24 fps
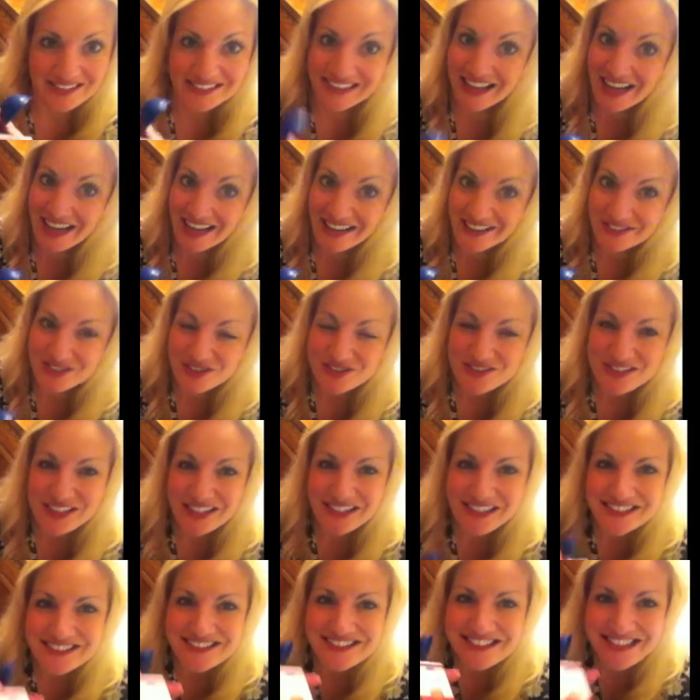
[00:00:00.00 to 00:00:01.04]
Yeah, just like
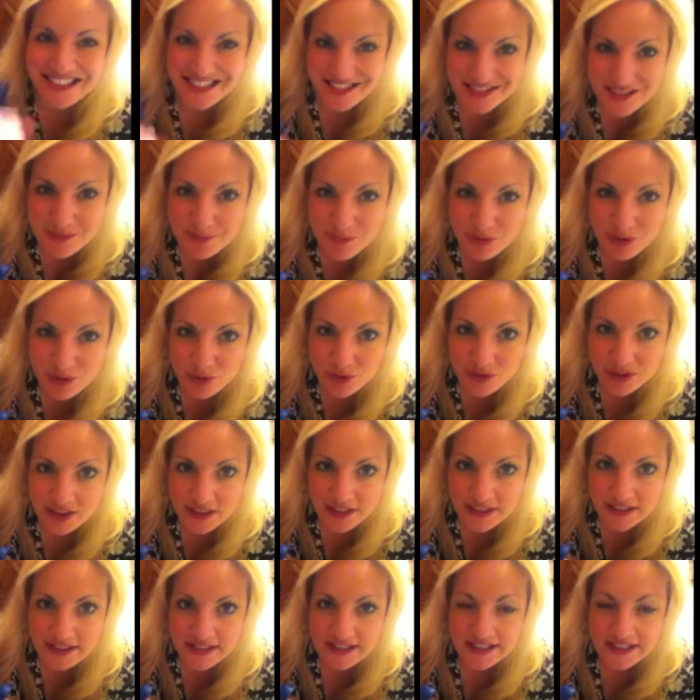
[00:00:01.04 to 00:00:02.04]
a teaspoon,